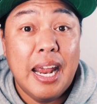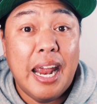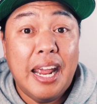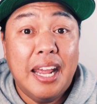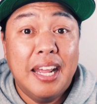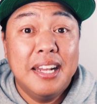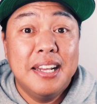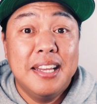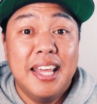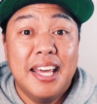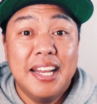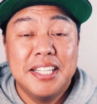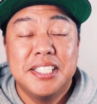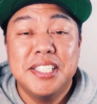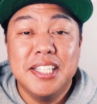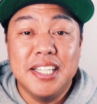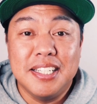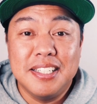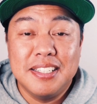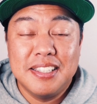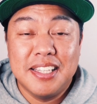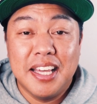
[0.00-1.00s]
And that is
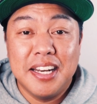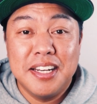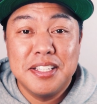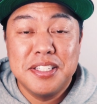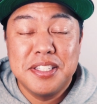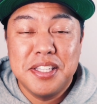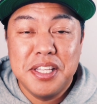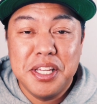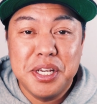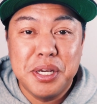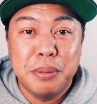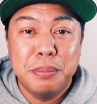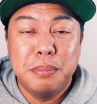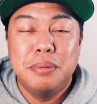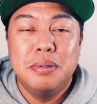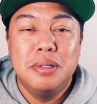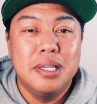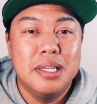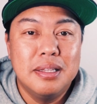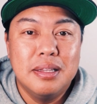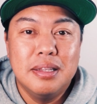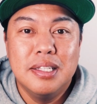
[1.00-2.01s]
it. That is the
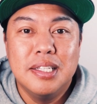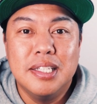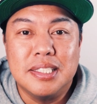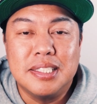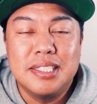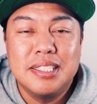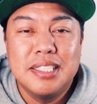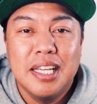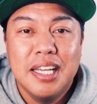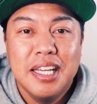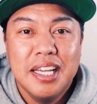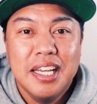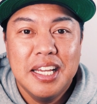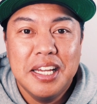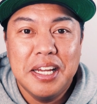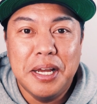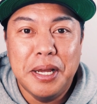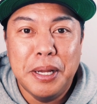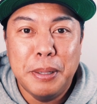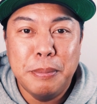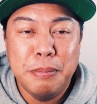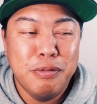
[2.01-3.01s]
complete list.
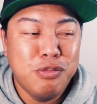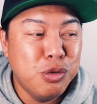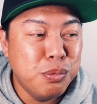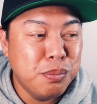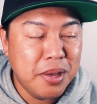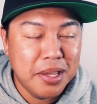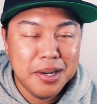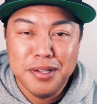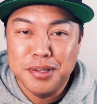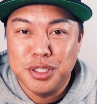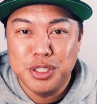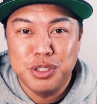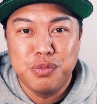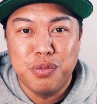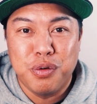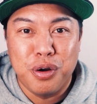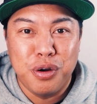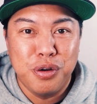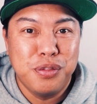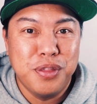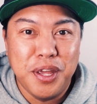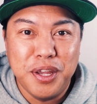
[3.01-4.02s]
If you made it this
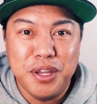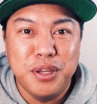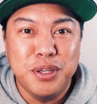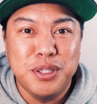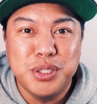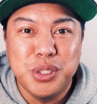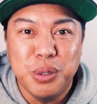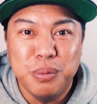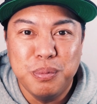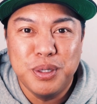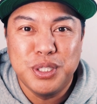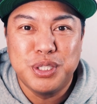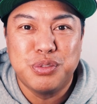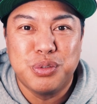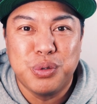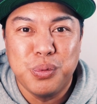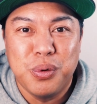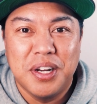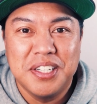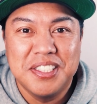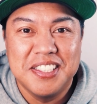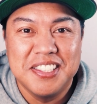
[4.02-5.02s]
far, thank you so much for
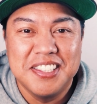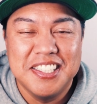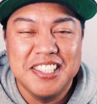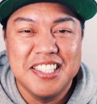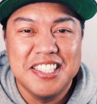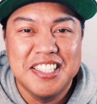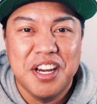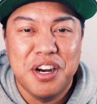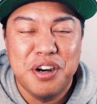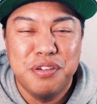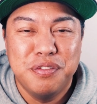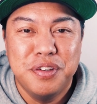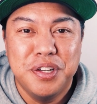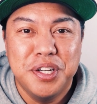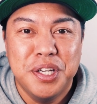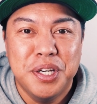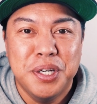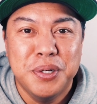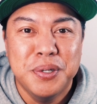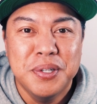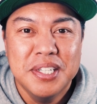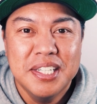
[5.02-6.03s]
watching the entire
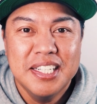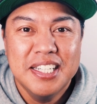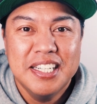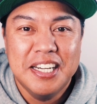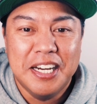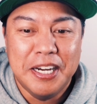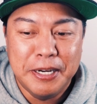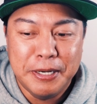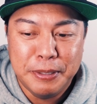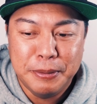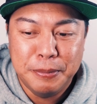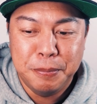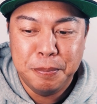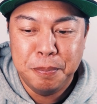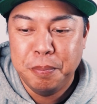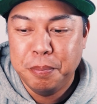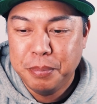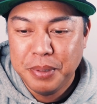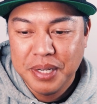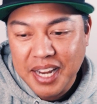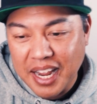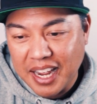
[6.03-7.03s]
video.
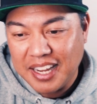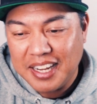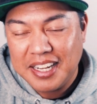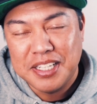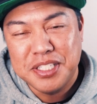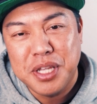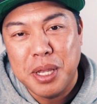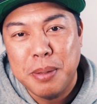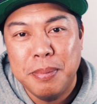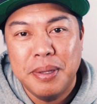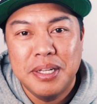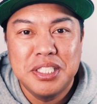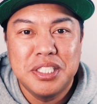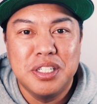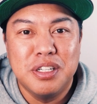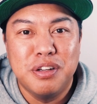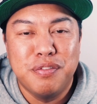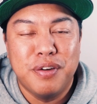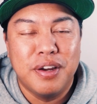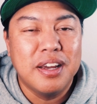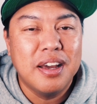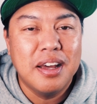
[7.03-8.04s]
But yeah, as I
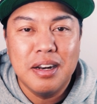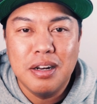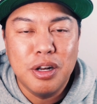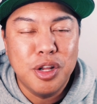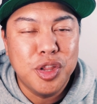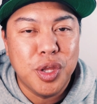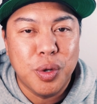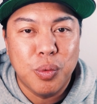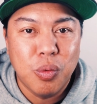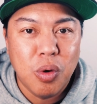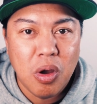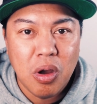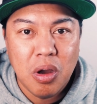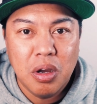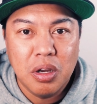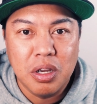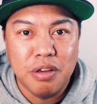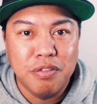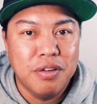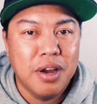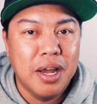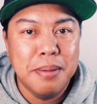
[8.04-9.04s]
mentioned, if I got anything
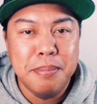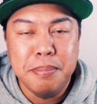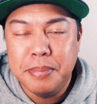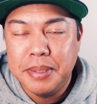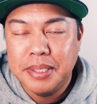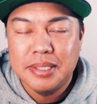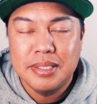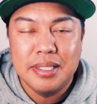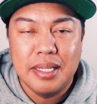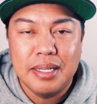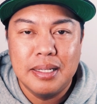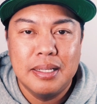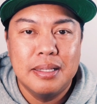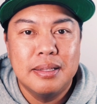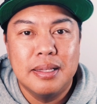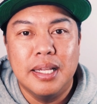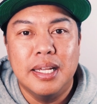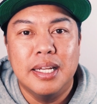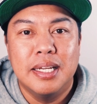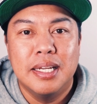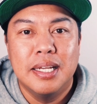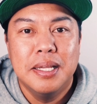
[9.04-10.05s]
wrong, if I missed
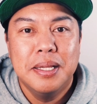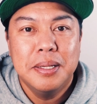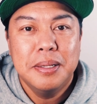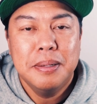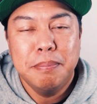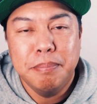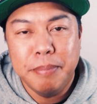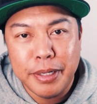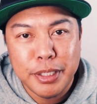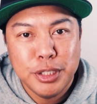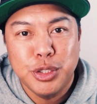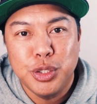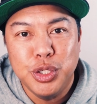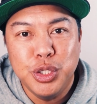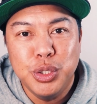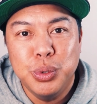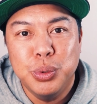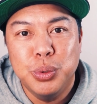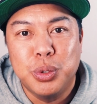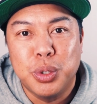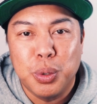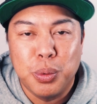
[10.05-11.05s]
anything, make sure
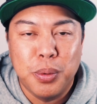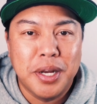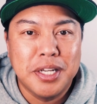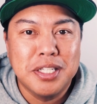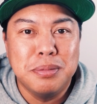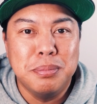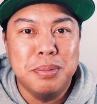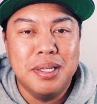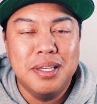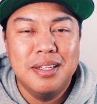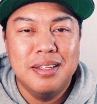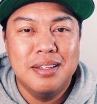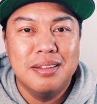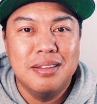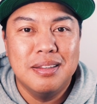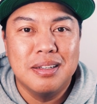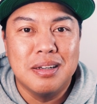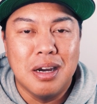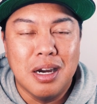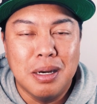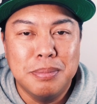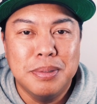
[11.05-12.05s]
you correct me in
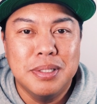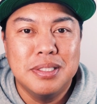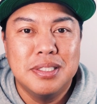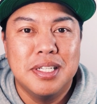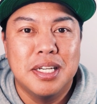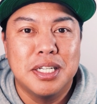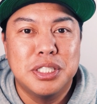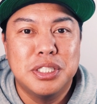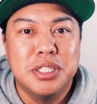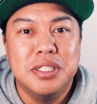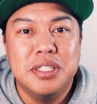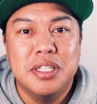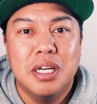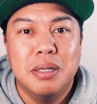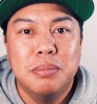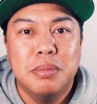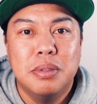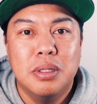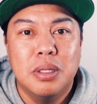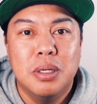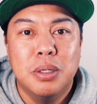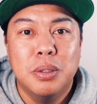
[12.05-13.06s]
the comment section down
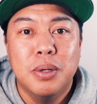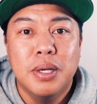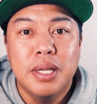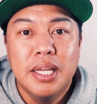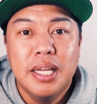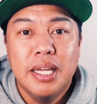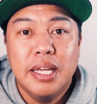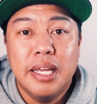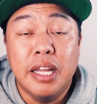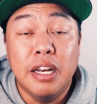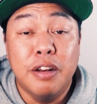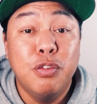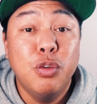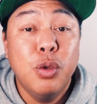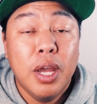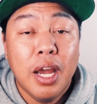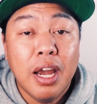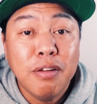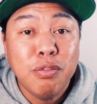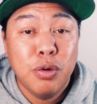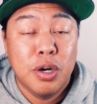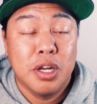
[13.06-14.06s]
below. And if you
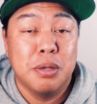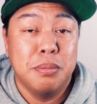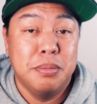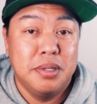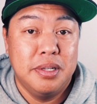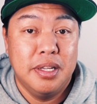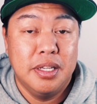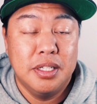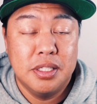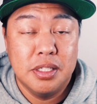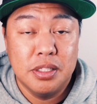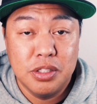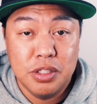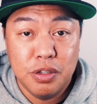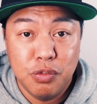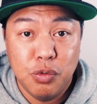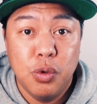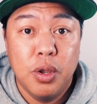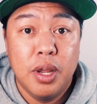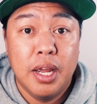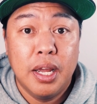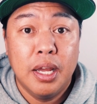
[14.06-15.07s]
have recommendations,
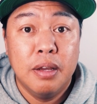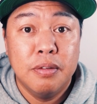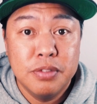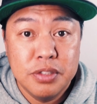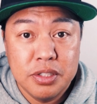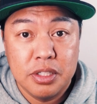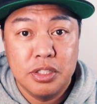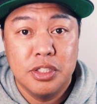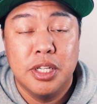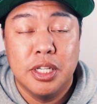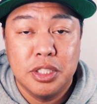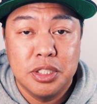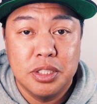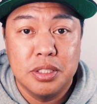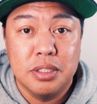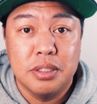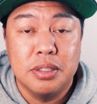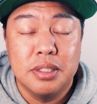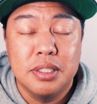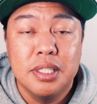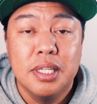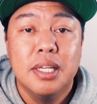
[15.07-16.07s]
if you have
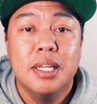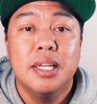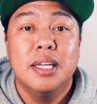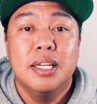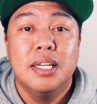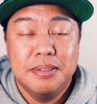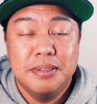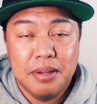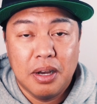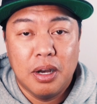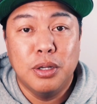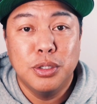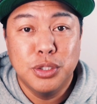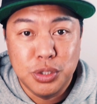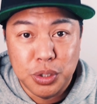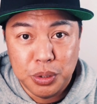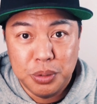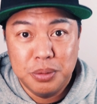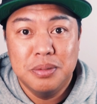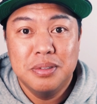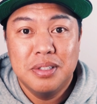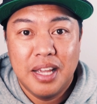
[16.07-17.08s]
suggestions,
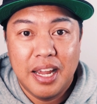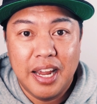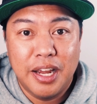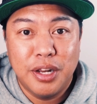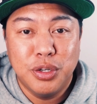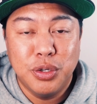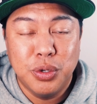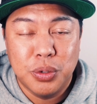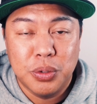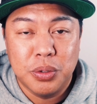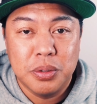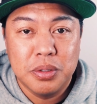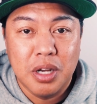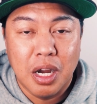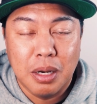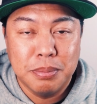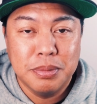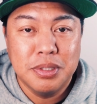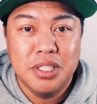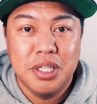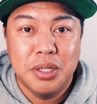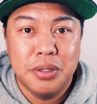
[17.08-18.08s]
also add your
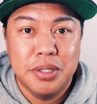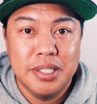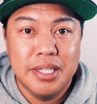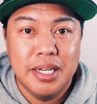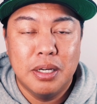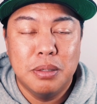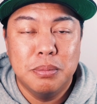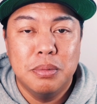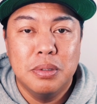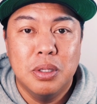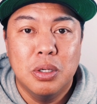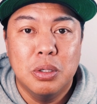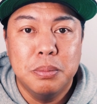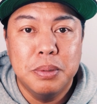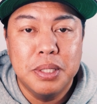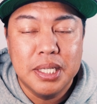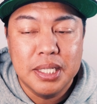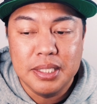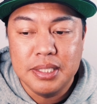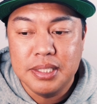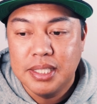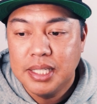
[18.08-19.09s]
commentary down below,
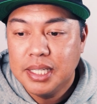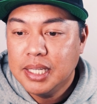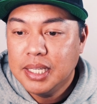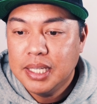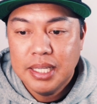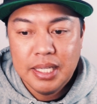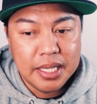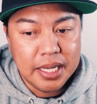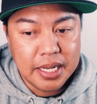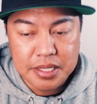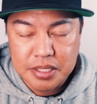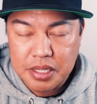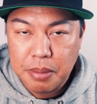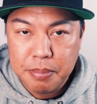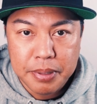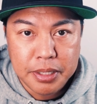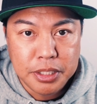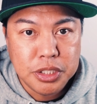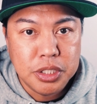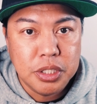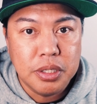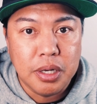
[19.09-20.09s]
because as I
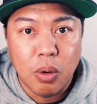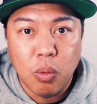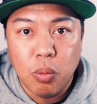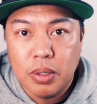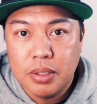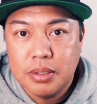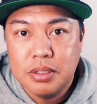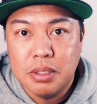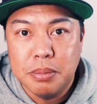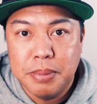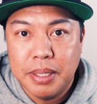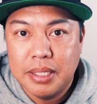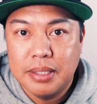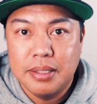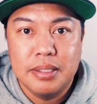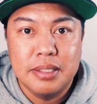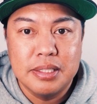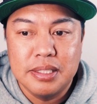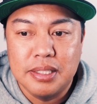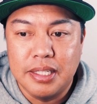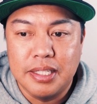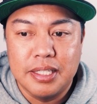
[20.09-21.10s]
mentioned, I want to make
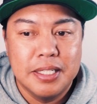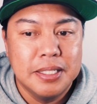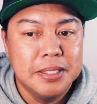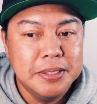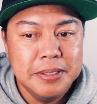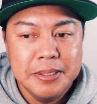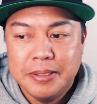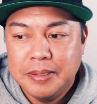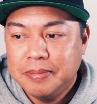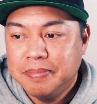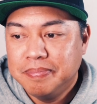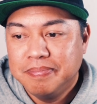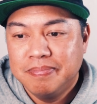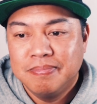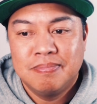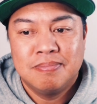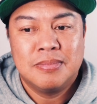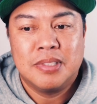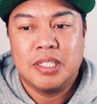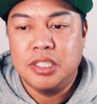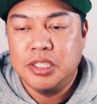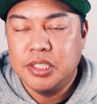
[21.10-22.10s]
this like
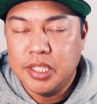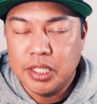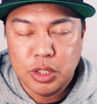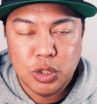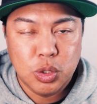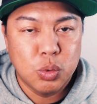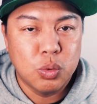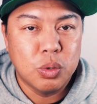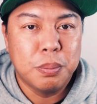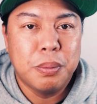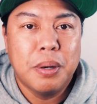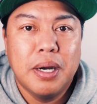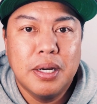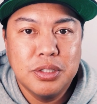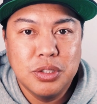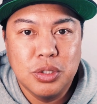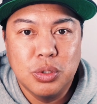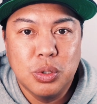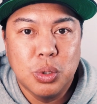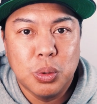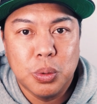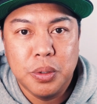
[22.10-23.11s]
a central
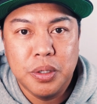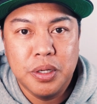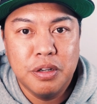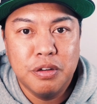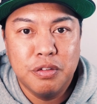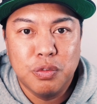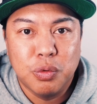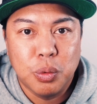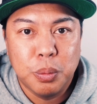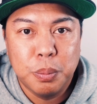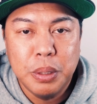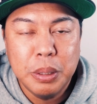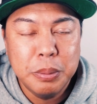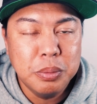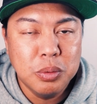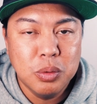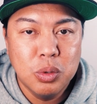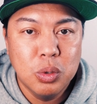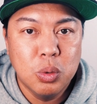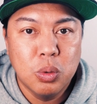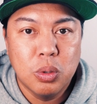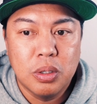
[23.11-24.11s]
repository for
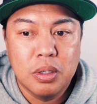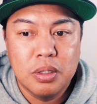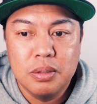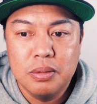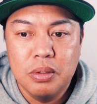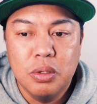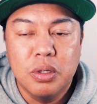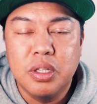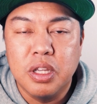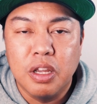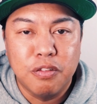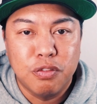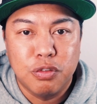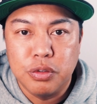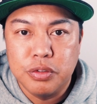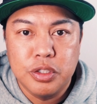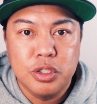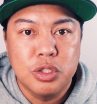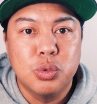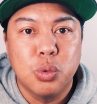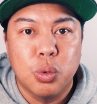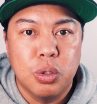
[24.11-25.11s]
people who are looking for
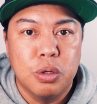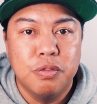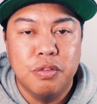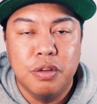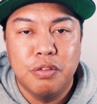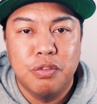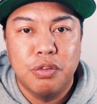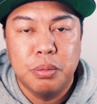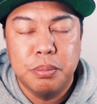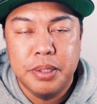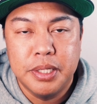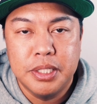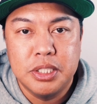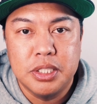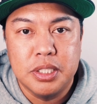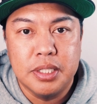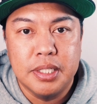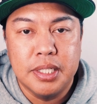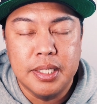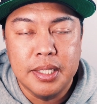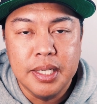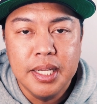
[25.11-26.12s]
this sort of
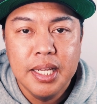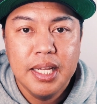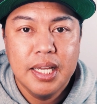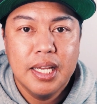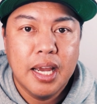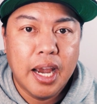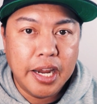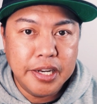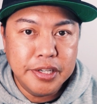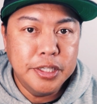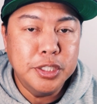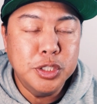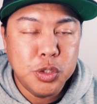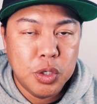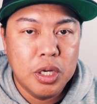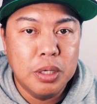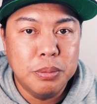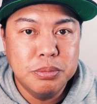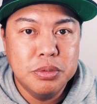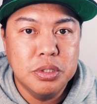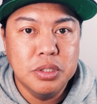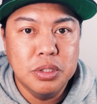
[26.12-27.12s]
information, and I need your
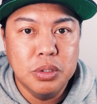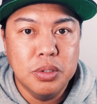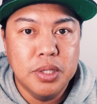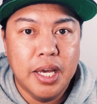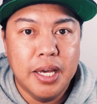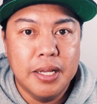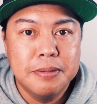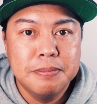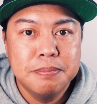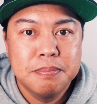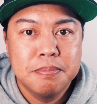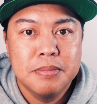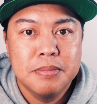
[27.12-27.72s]
help to do that.